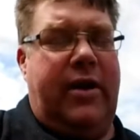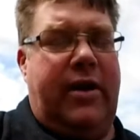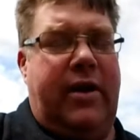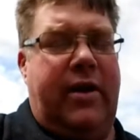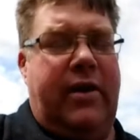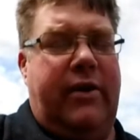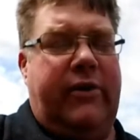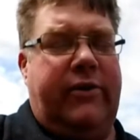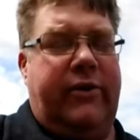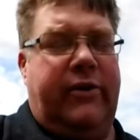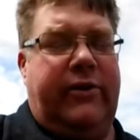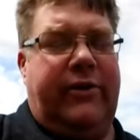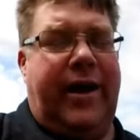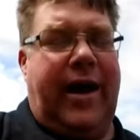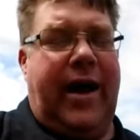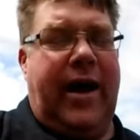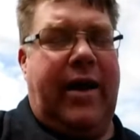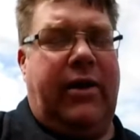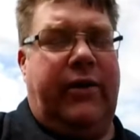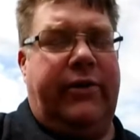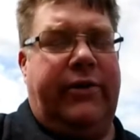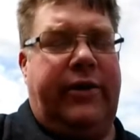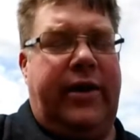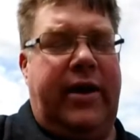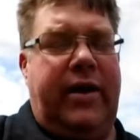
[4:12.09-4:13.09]
it in here so it's hot. I
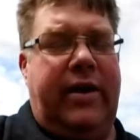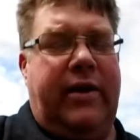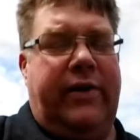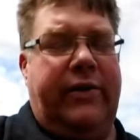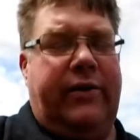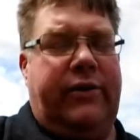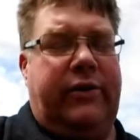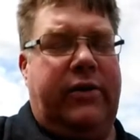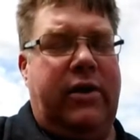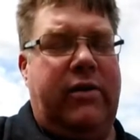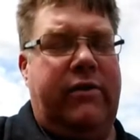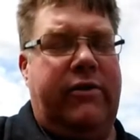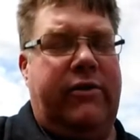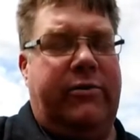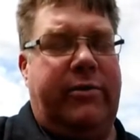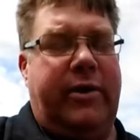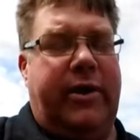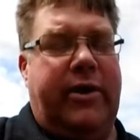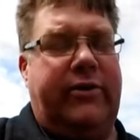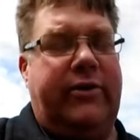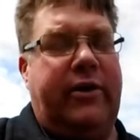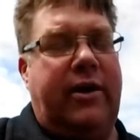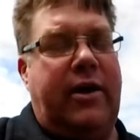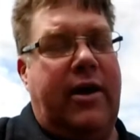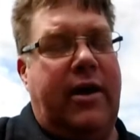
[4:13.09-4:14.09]
don't have to heat on the stove as
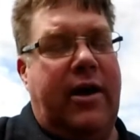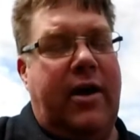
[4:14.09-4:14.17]
much.